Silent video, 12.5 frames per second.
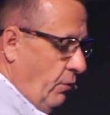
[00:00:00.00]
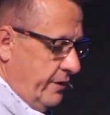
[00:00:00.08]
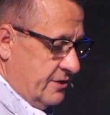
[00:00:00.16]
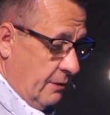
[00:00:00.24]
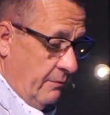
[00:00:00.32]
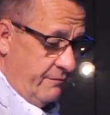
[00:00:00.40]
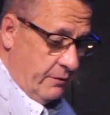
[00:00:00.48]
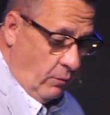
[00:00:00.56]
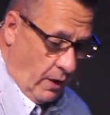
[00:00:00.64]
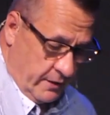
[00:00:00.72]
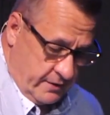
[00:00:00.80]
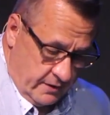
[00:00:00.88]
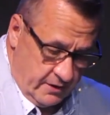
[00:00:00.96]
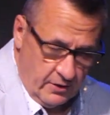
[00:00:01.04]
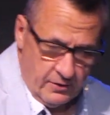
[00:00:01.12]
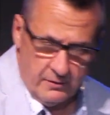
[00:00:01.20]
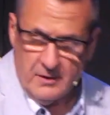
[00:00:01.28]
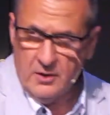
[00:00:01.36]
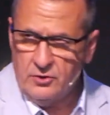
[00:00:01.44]
Some of you walked in
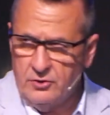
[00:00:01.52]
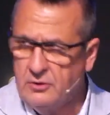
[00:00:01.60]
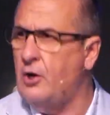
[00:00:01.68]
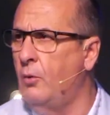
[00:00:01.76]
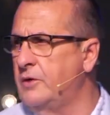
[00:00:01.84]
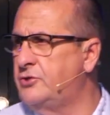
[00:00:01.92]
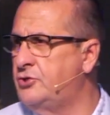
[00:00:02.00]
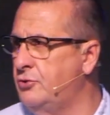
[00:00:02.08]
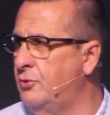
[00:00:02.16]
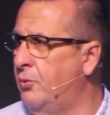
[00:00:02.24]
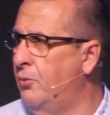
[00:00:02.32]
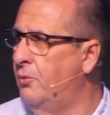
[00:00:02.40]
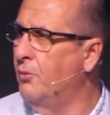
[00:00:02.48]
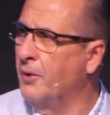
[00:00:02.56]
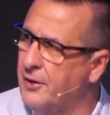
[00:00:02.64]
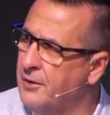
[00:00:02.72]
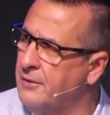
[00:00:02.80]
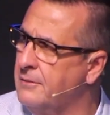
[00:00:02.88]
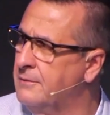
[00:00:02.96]
here, you know what you
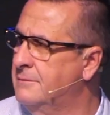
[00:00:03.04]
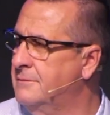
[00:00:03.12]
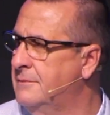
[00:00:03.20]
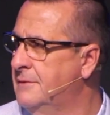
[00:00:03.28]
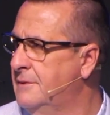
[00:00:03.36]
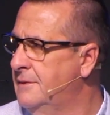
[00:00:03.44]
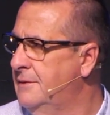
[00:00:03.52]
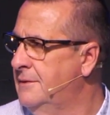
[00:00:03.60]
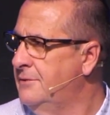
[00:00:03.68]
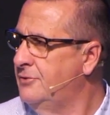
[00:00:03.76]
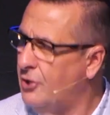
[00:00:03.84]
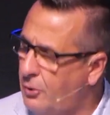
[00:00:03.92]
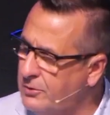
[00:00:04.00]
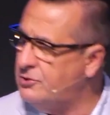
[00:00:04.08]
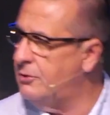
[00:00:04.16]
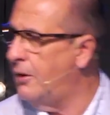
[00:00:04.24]
were, you know what you